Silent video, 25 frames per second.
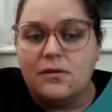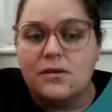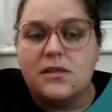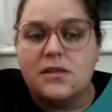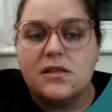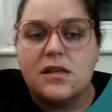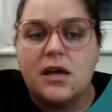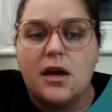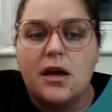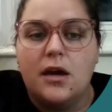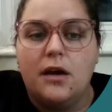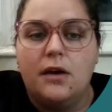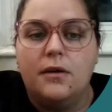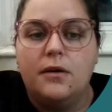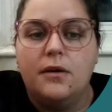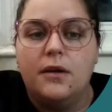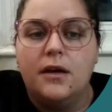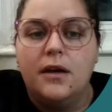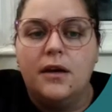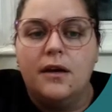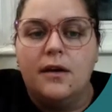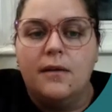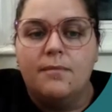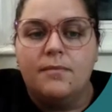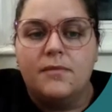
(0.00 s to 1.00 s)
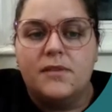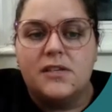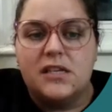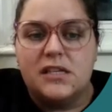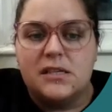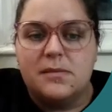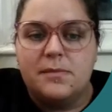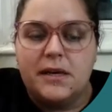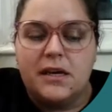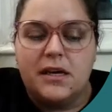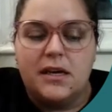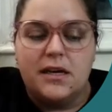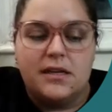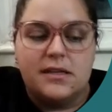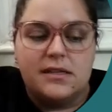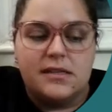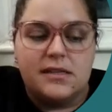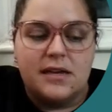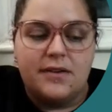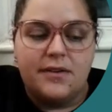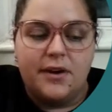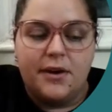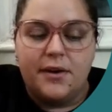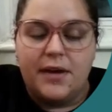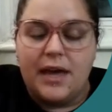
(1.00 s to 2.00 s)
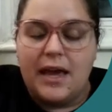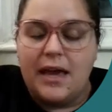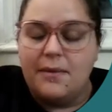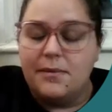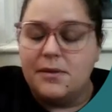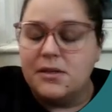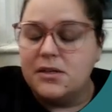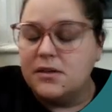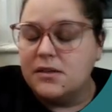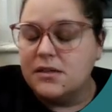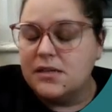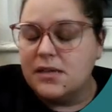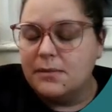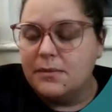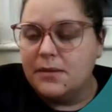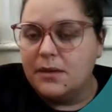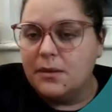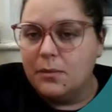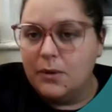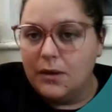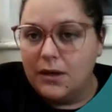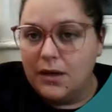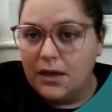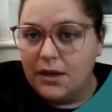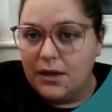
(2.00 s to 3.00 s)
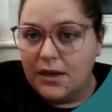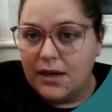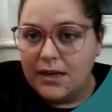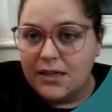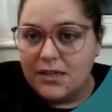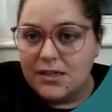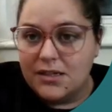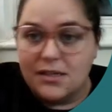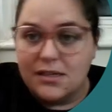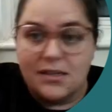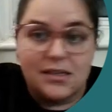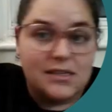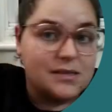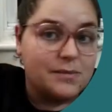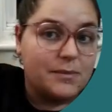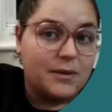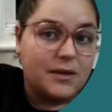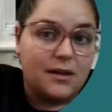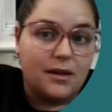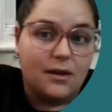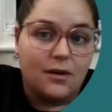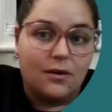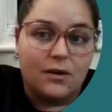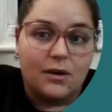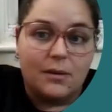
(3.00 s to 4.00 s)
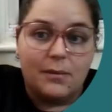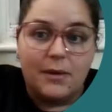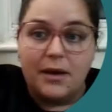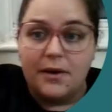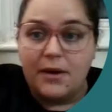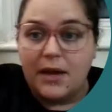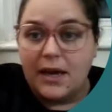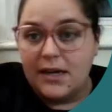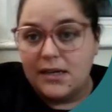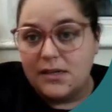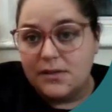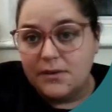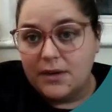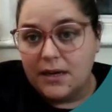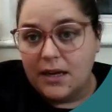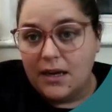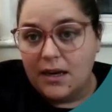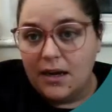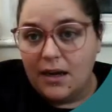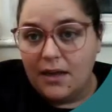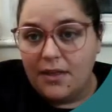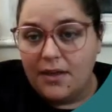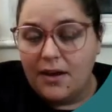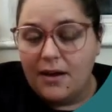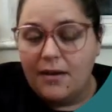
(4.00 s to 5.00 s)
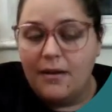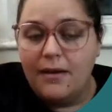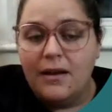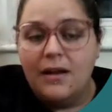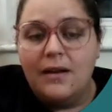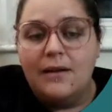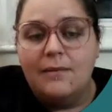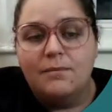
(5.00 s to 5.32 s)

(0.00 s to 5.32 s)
So just because they're okay with doing something in one location doesn't mean they're not going to be okay doing it in another.